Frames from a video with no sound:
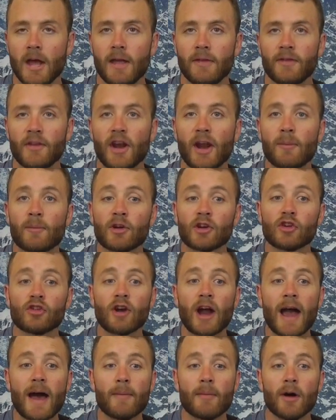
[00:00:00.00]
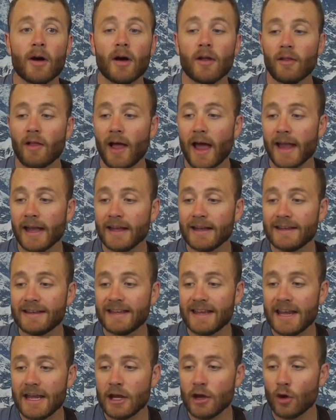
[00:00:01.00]
Then I'm going to grab like a
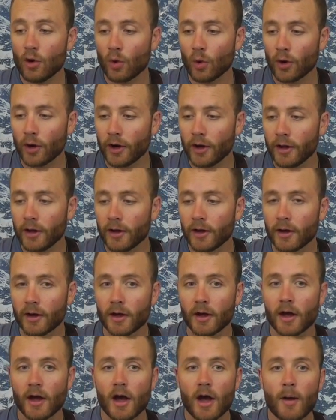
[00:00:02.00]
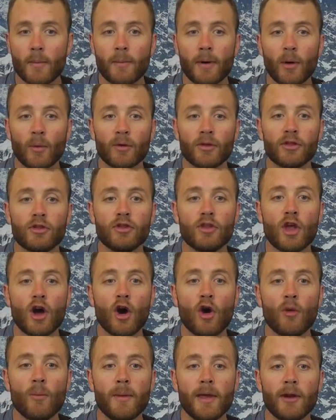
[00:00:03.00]
D chord, but with
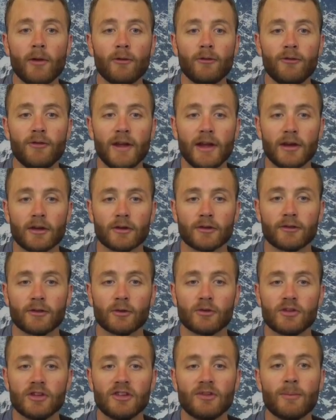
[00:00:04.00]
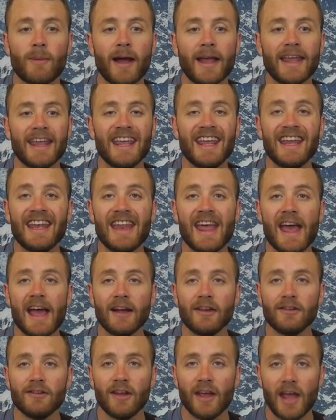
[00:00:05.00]
no middle finger, so just my
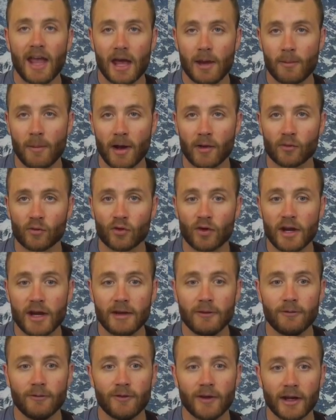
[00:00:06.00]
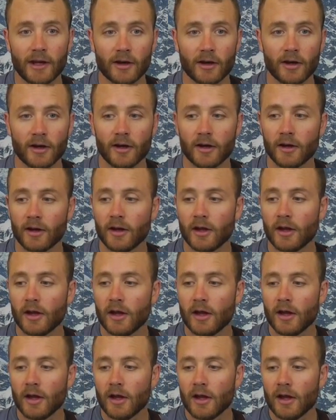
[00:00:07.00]
index and my ring finger,
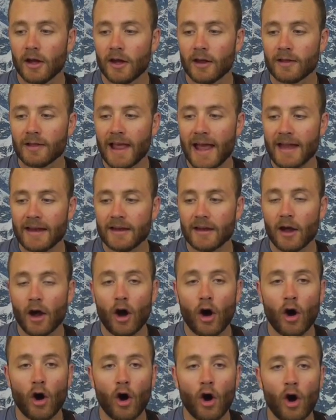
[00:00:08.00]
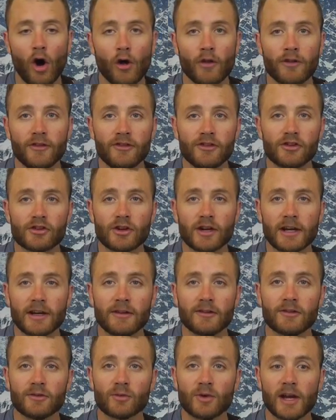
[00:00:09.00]
letting all the
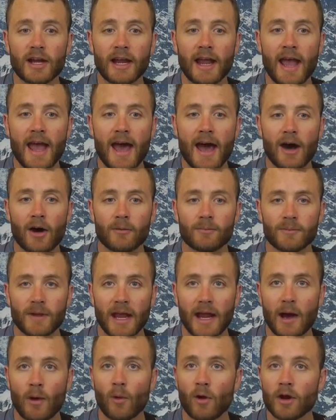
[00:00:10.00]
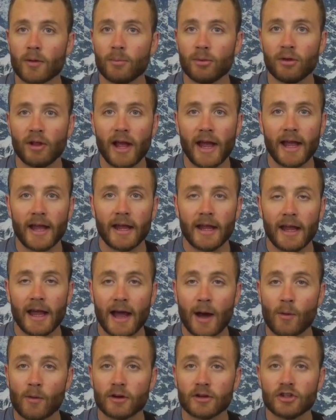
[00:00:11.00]
strings ring out, and I want
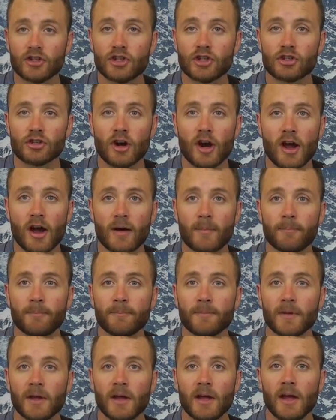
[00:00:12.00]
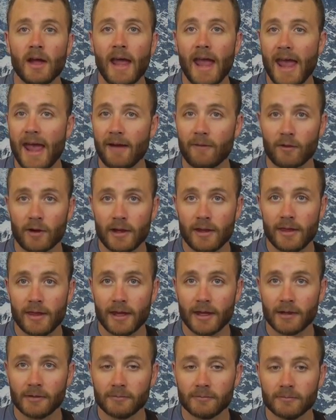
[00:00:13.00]
to strum
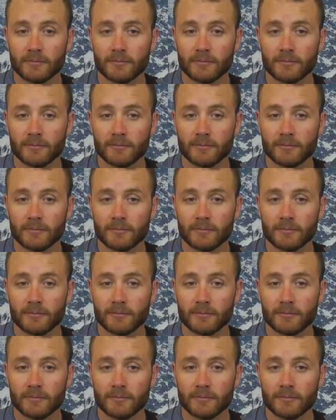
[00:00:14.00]
everything.